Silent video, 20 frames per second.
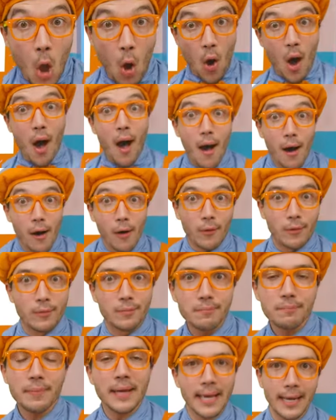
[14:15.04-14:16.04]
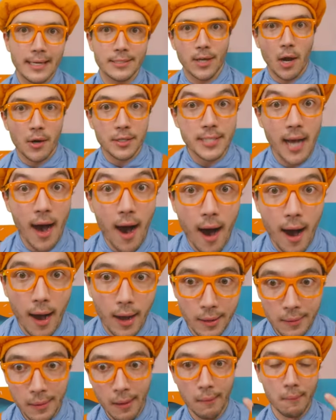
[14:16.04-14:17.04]
Oh! Because our
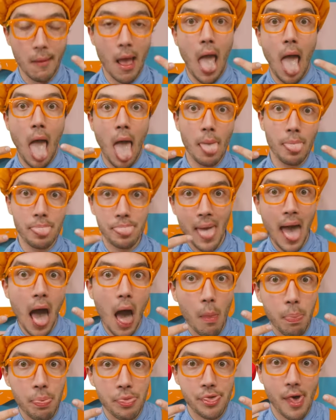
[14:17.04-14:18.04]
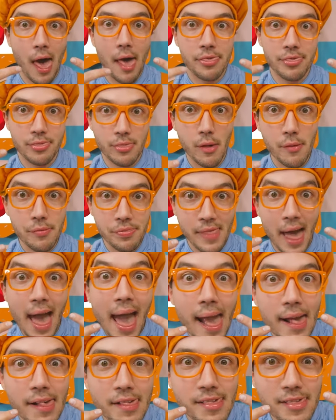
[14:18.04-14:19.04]
tongue helps us to
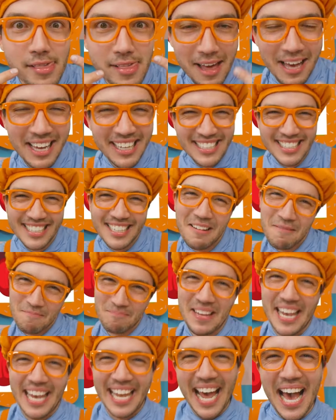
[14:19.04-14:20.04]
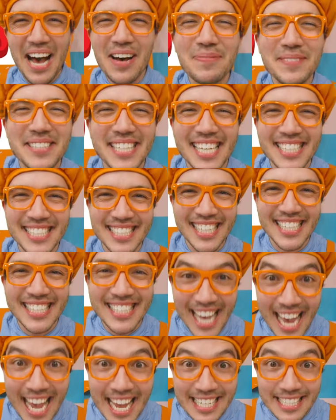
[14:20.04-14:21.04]
taste! It helps us to
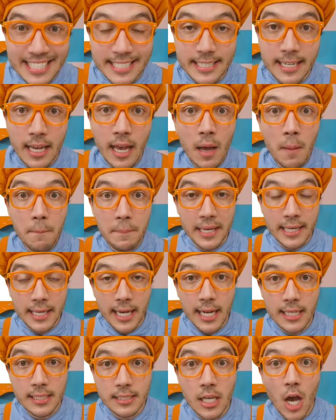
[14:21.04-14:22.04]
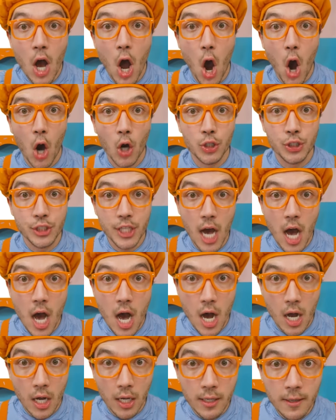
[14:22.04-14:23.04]
taste! Because our
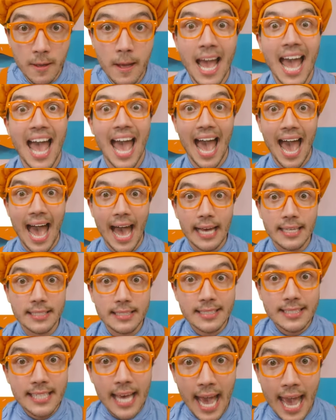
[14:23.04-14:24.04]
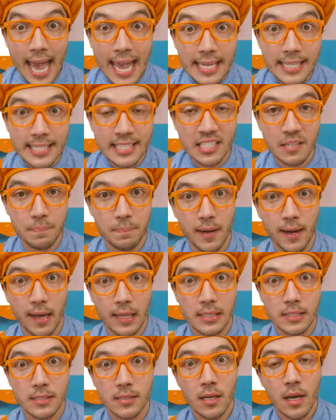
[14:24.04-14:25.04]
tongue has taste
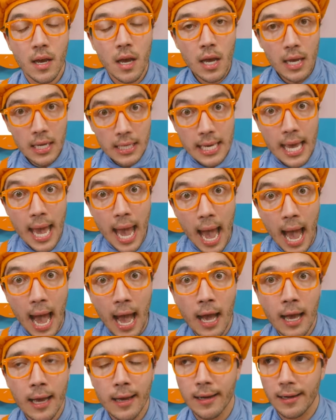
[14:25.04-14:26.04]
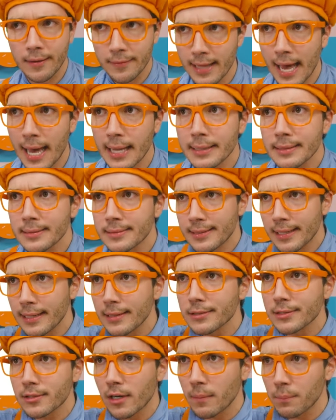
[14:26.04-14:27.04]
buds! Yeah, and that
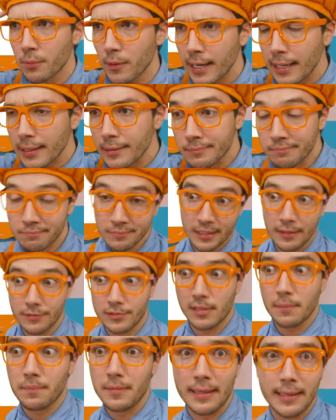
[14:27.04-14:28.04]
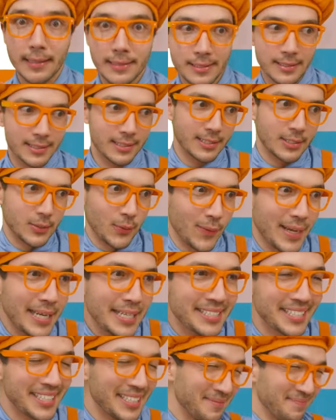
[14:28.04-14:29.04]
tells our brain if something is
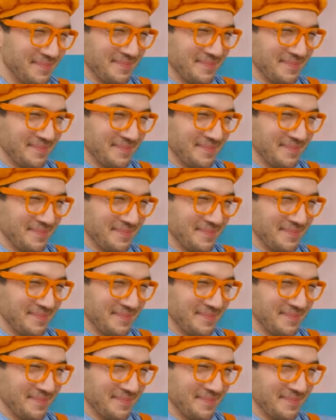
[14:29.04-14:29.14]
sweet